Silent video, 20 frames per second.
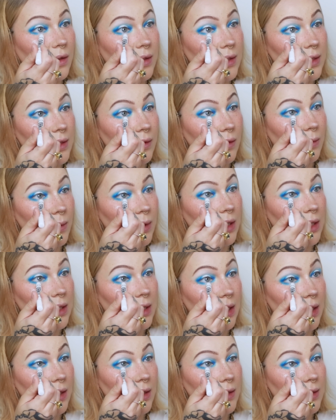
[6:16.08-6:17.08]
So I'm gonna
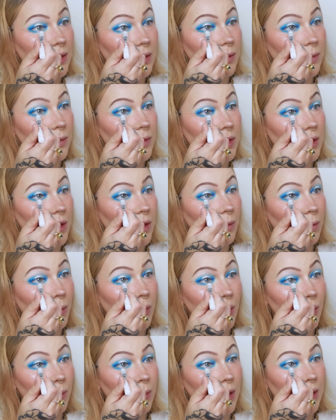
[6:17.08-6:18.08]
take some
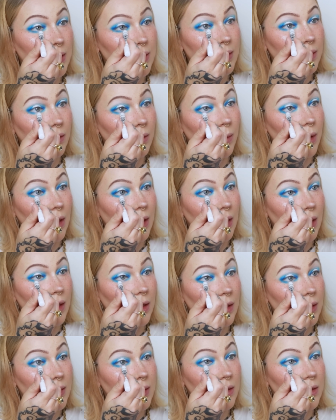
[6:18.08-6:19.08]
Jumbo Pencil by
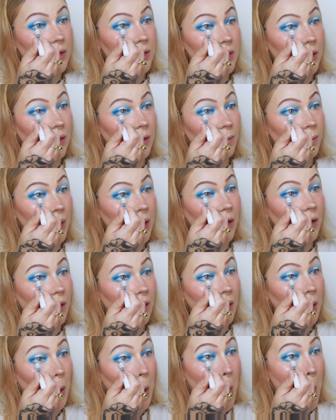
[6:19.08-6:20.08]
NYX in the shade
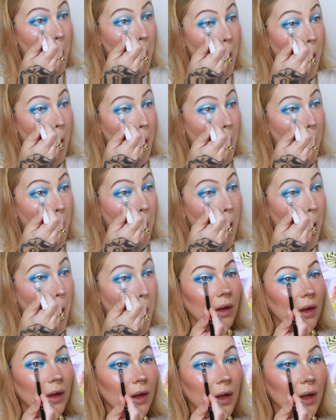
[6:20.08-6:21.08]
Milk,
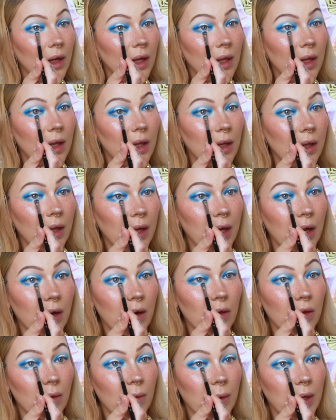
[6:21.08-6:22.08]
and then
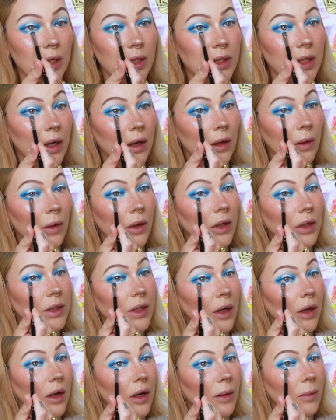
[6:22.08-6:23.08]
layer the white shadow on
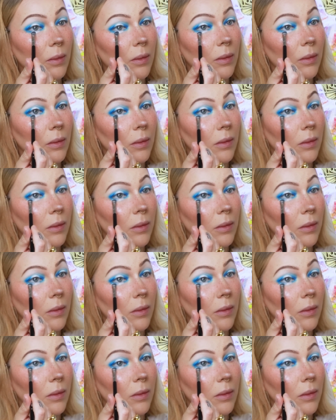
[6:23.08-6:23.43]
top.